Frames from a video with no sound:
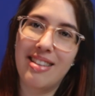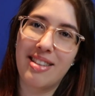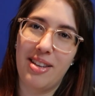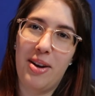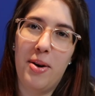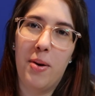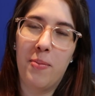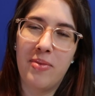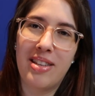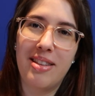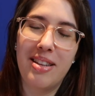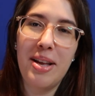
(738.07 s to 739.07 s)
so.
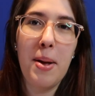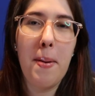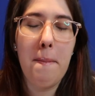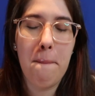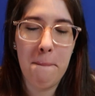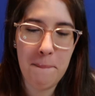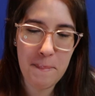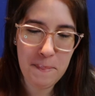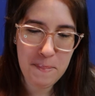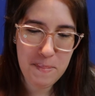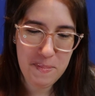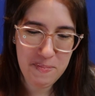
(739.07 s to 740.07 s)
Hello,
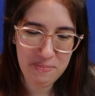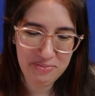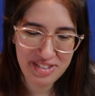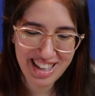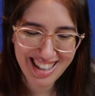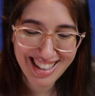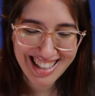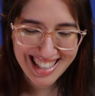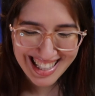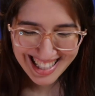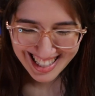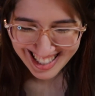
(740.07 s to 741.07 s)
welcome to Acting
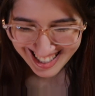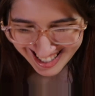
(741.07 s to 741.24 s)
with